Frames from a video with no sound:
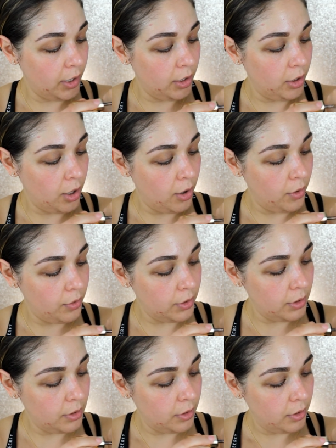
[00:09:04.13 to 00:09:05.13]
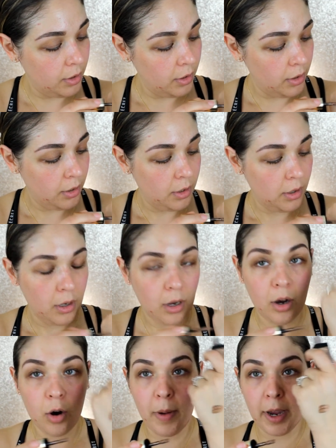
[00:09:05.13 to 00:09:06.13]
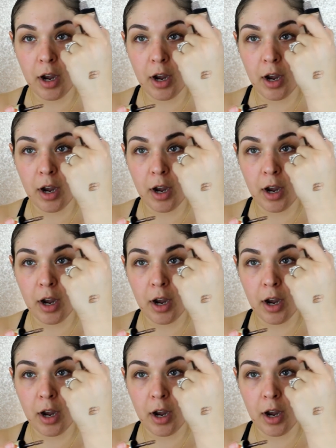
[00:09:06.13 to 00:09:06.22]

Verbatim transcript: and Glows. Oh my